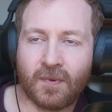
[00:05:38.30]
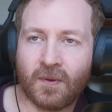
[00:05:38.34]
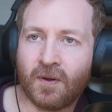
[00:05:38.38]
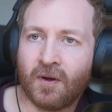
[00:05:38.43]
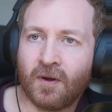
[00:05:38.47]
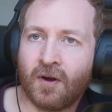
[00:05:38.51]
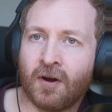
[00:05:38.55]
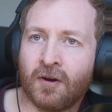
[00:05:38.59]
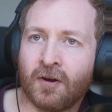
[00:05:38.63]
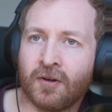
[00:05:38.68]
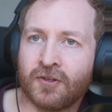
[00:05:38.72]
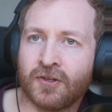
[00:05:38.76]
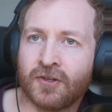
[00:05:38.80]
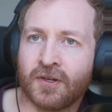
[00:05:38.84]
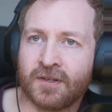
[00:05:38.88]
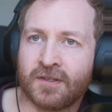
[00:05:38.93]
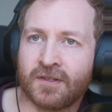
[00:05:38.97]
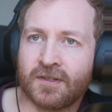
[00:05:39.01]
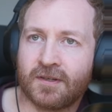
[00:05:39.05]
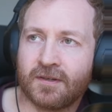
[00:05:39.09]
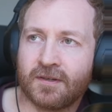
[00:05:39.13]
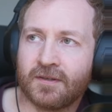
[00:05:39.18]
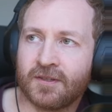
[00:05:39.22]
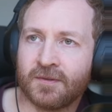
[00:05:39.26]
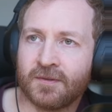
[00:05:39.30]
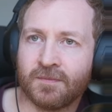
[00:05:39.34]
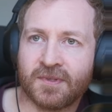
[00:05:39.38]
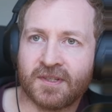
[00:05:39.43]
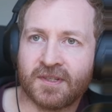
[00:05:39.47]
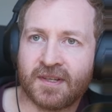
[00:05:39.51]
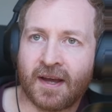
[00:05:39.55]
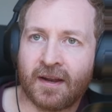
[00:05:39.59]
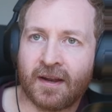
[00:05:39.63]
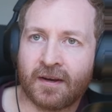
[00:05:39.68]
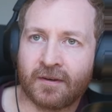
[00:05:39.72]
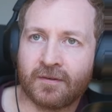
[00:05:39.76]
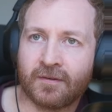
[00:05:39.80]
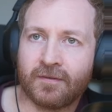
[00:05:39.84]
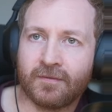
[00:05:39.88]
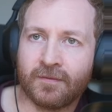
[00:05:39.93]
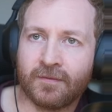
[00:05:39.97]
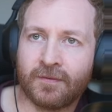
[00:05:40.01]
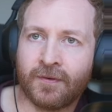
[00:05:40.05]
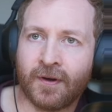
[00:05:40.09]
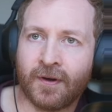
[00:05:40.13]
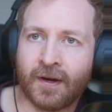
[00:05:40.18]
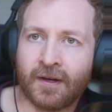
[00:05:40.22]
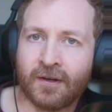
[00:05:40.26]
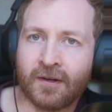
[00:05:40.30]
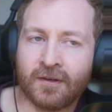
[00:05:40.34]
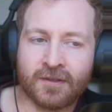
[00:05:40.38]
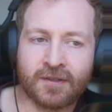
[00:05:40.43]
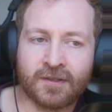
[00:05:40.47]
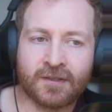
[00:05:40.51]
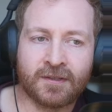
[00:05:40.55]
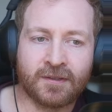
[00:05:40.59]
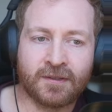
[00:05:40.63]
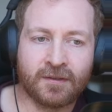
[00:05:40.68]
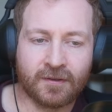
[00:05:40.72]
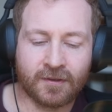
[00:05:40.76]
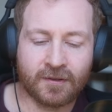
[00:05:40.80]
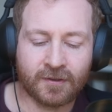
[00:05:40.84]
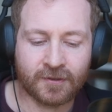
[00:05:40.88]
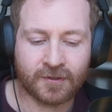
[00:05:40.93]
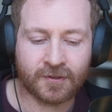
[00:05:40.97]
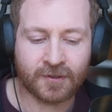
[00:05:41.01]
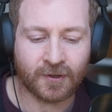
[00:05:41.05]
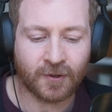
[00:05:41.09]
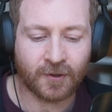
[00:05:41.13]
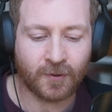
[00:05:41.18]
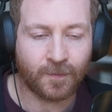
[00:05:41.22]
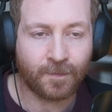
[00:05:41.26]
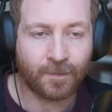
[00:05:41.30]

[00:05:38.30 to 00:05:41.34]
are just some static files. So